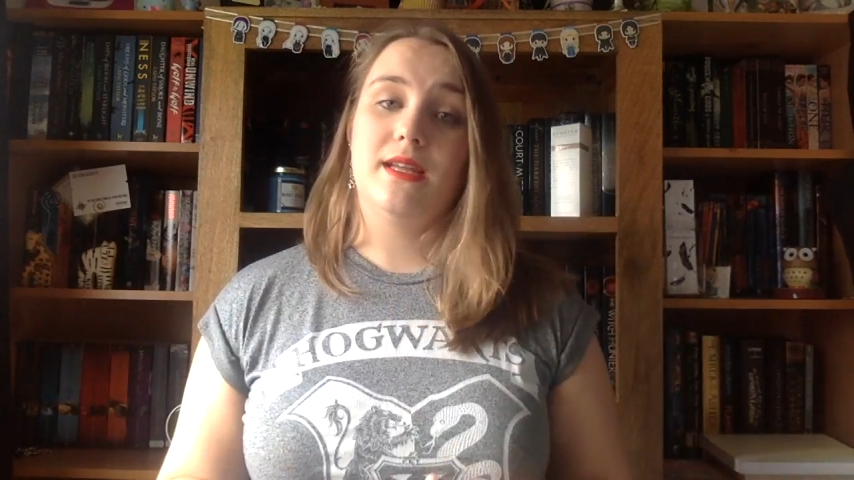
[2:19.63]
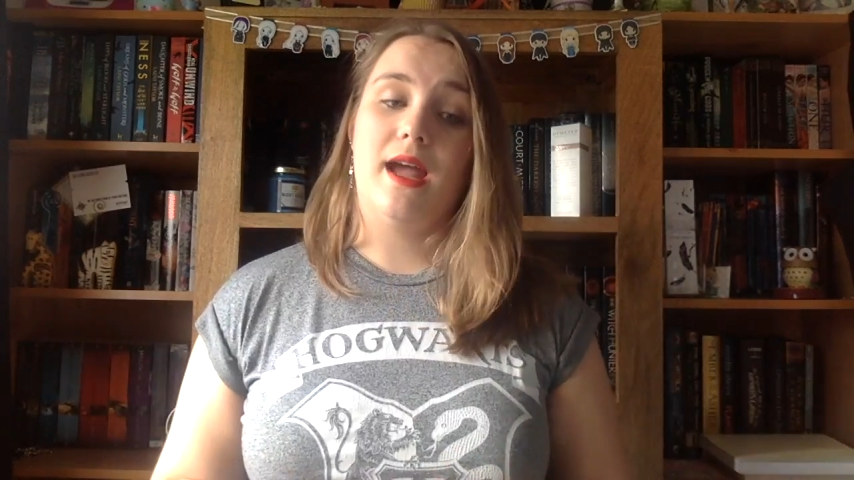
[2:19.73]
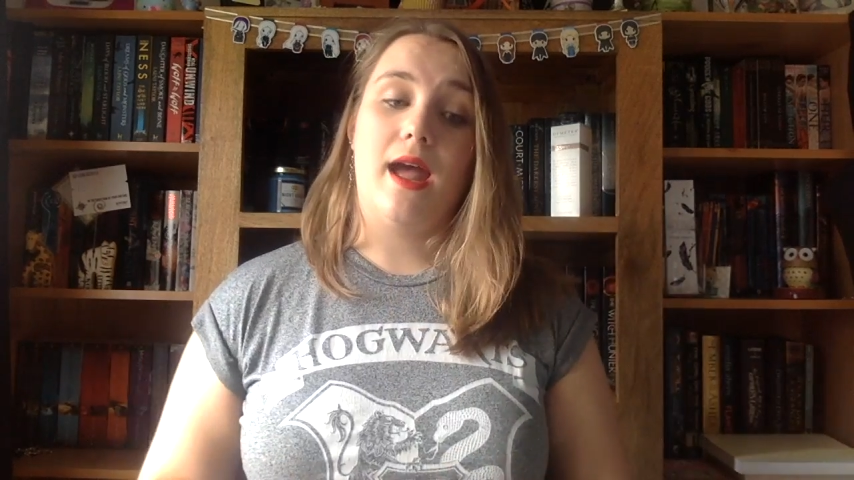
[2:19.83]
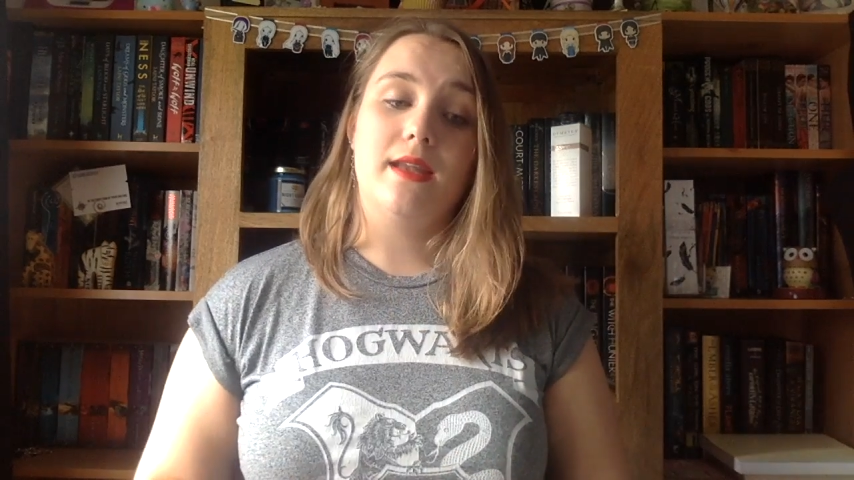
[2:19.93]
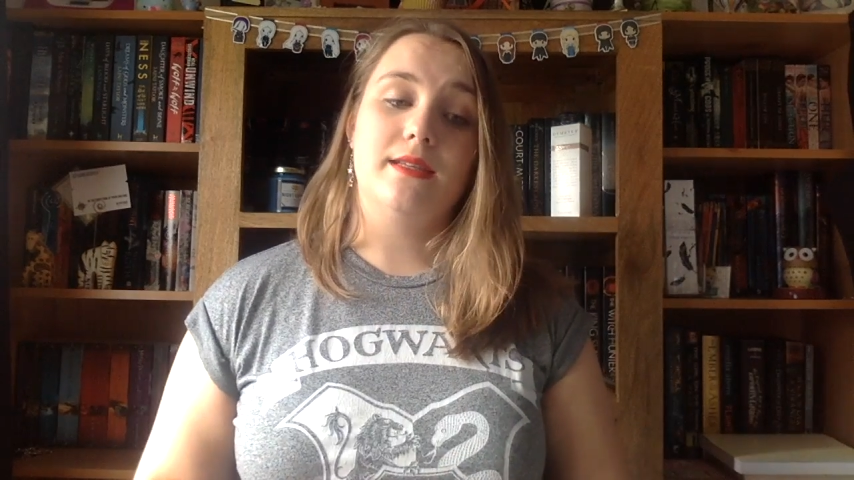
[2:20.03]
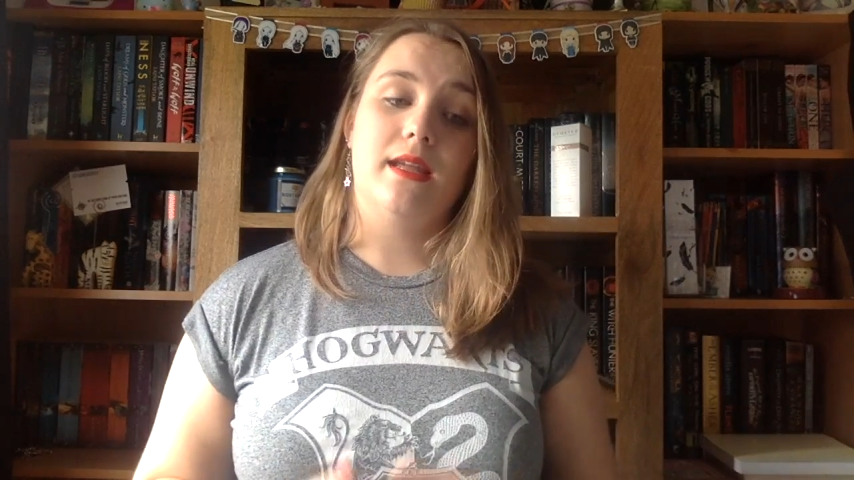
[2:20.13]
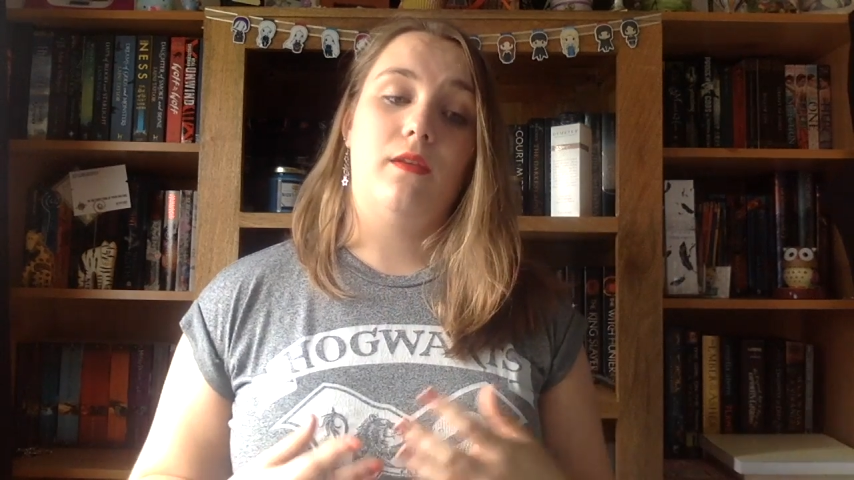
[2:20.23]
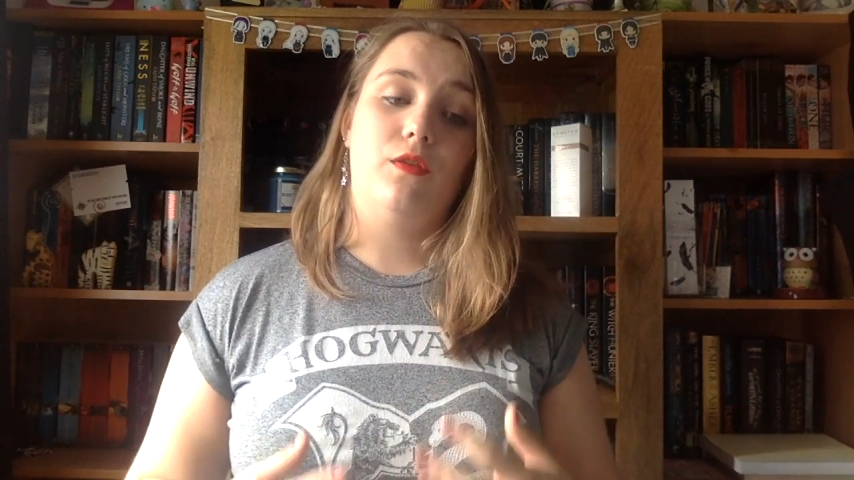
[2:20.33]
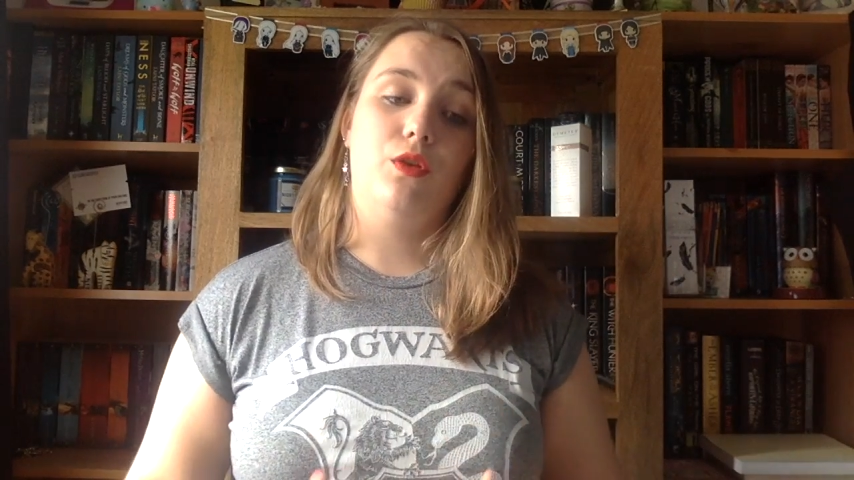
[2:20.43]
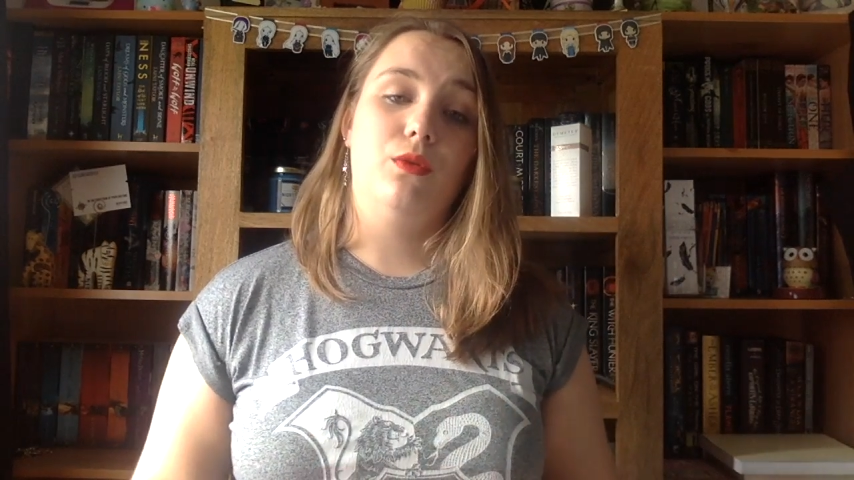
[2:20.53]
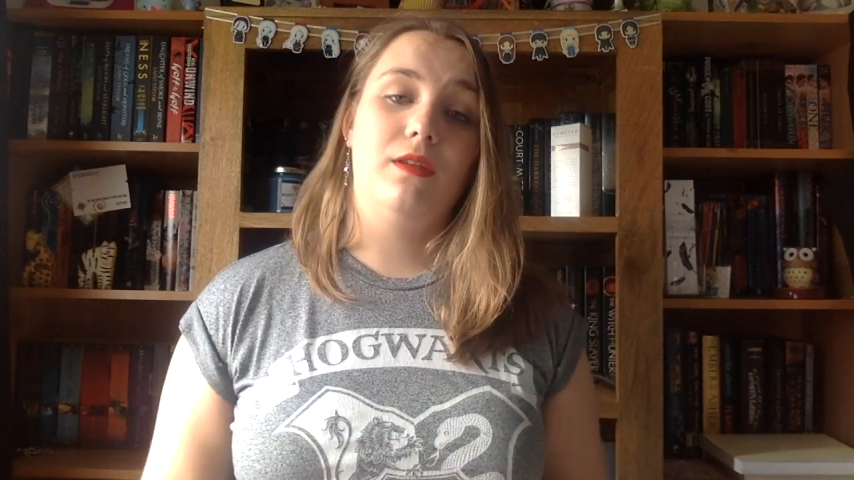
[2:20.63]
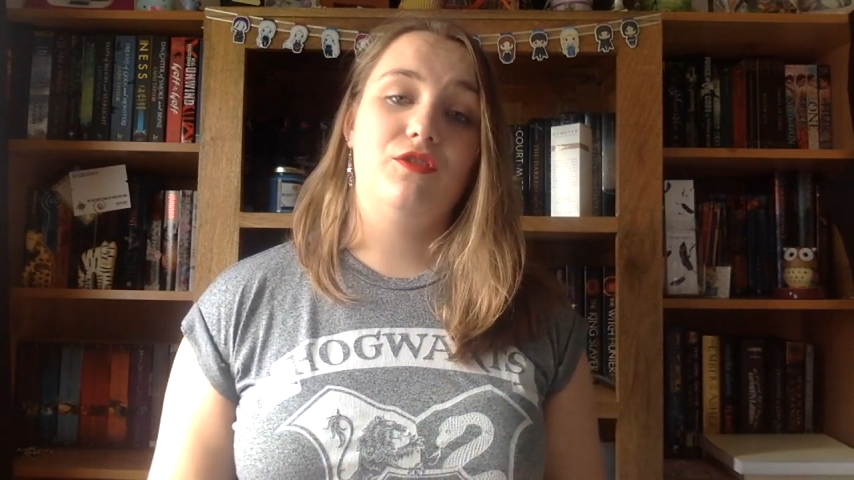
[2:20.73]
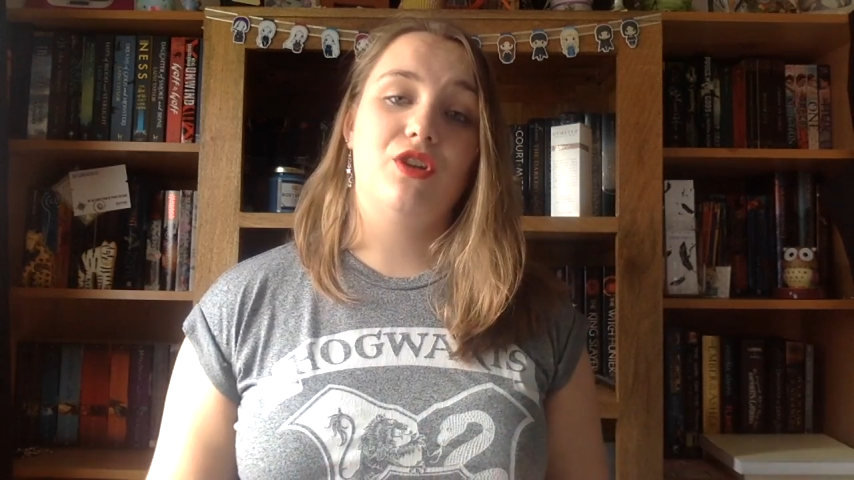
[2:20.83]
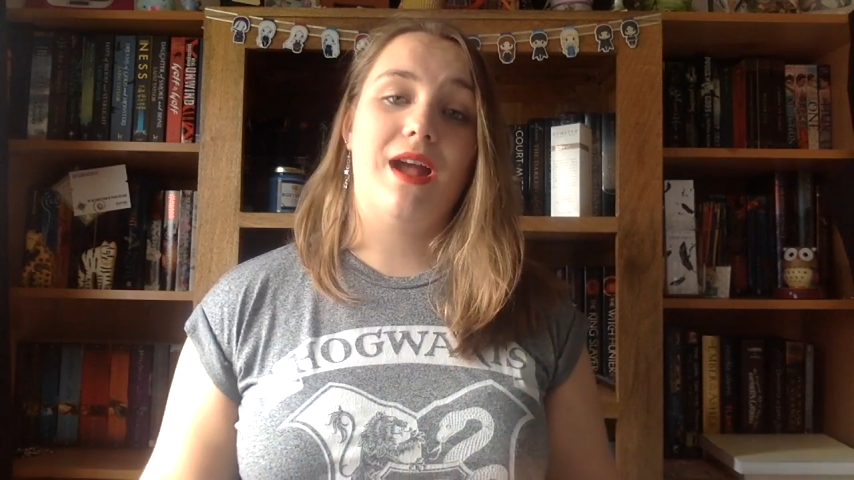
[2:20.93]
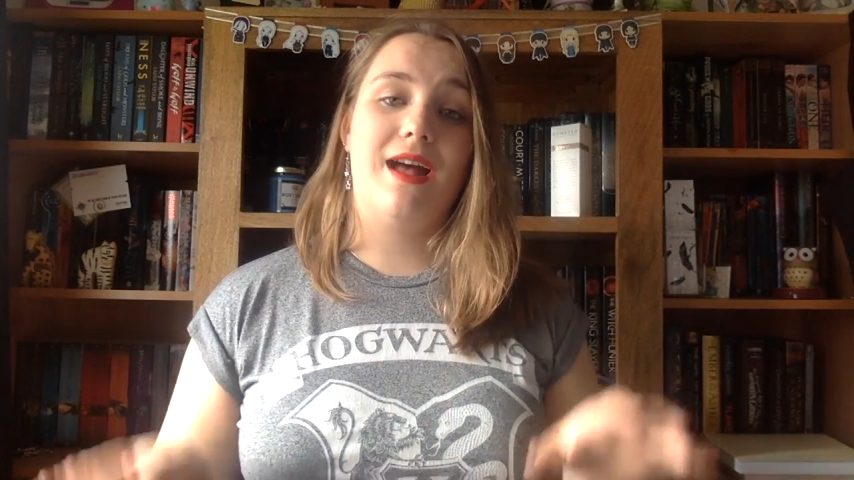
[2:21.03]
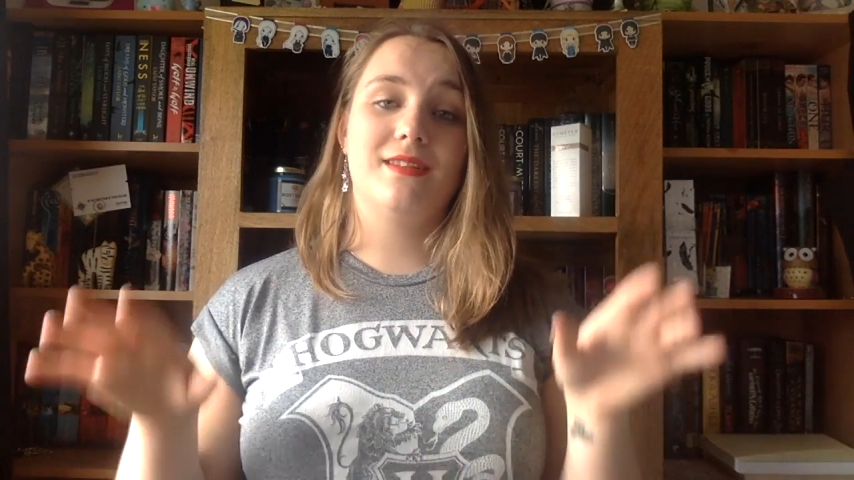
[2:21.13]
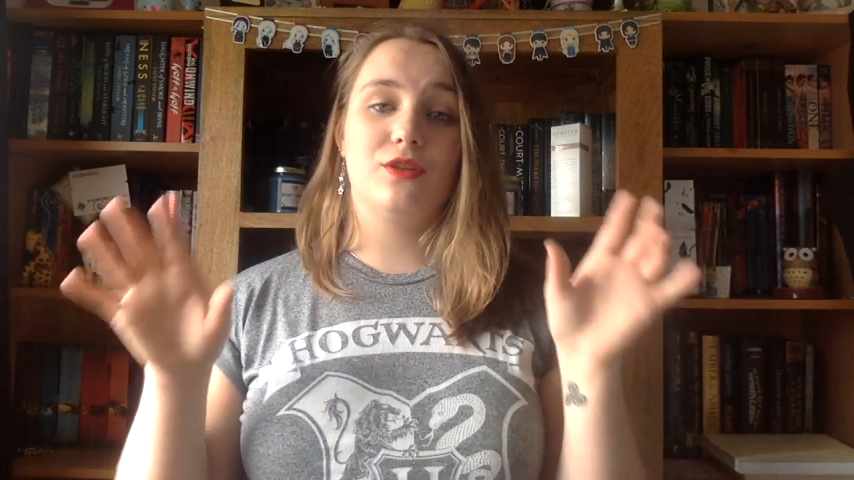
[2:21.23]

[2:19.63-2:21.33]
And if you lift your hands